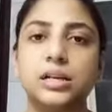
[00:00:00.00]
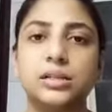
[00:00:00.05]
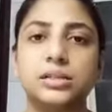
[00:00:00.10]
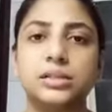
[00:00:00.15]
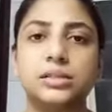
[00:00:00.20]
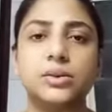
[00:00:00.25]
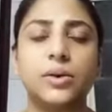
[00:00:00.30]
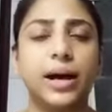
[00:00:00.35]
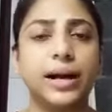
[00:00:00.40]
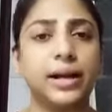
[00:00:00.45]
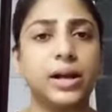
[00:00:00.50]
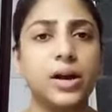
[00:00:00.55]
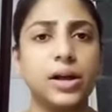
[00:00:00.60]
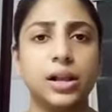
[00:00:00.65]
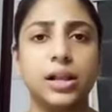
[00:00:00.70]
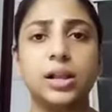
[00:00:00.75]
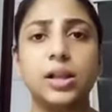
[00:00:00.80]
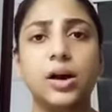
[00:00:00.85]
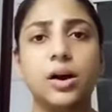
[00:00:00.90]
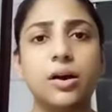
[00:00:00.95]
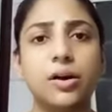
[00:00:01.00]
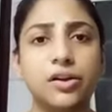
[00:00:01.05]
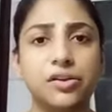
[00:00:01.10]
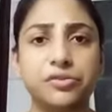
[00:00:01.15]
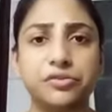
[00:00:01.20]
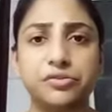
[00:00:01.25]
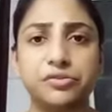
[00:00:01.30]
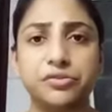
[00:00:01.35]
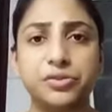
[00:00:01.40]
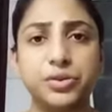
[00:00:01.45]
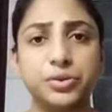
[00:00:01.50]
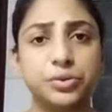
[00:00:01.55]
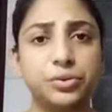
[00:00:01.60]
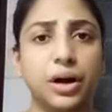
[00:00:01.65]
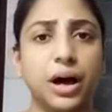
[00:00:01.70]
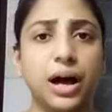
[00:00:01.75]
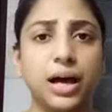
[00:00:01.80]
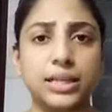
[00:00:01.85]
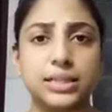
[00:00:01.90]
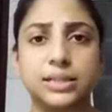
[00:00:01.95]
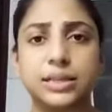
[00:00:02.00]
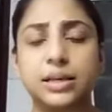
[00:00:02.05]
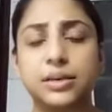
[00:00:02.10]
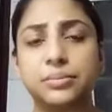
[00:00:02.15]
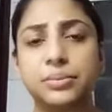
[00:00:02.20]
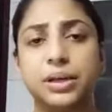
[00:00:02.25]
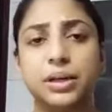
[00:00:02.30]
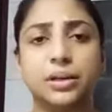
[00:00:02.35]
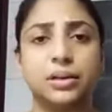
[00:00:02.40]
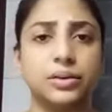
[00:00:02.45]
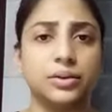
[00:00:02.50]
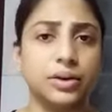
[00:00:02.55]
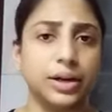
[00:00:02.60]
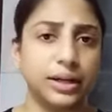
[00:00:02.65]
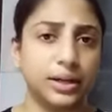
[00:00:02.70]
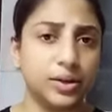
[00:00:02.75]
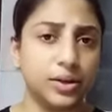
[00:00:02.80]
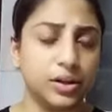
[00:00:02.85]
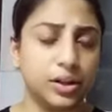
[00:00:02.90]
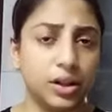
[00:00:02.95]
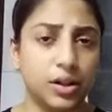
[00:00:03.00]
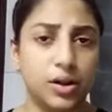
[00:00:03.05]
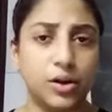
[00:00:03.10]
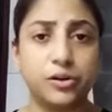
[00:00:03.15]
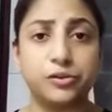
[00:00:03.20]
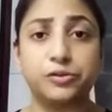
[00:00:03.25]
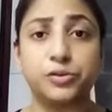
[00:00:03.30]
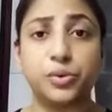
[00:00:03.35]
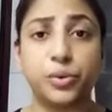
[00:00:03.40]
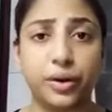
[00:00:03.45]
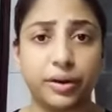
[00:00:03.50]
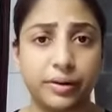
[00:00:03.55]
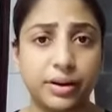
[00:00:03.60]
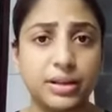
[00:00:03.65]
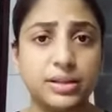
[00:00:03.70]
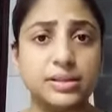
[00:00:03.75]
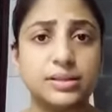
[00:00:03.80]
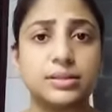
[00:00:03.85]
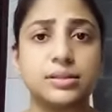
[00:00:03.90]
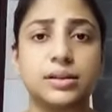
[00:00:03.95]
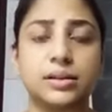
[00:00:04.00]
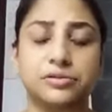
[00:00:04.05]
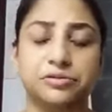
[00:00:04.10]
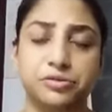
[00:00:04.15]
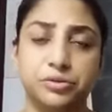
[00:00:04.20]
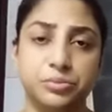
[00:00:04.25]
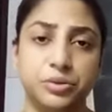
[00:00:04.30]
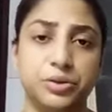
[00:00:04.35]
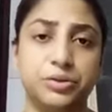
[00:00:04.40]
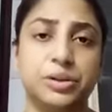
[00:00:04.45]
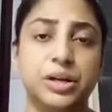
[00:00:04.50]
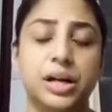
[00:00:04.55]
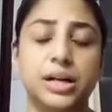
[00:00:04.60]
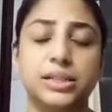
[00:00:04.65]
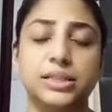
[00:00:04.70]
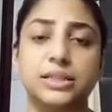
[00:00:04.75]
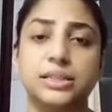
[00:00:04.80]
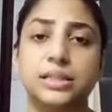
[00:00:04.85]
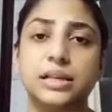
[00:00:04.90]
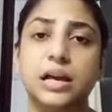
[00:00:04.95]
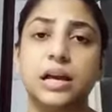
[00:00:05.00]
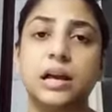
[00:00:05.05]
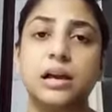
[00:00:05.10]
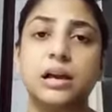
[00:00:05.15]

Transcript: So I got a lot of you asking me, you know, I got a lot of queries from you guys